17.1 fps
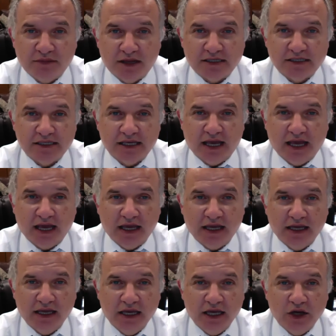
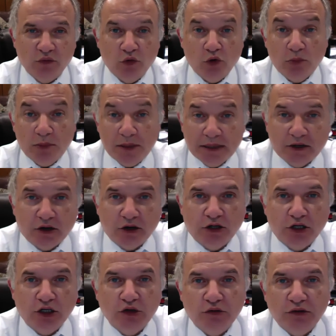Masei, we'll be
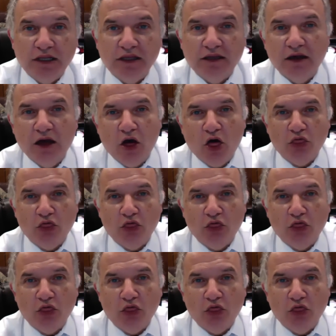concluding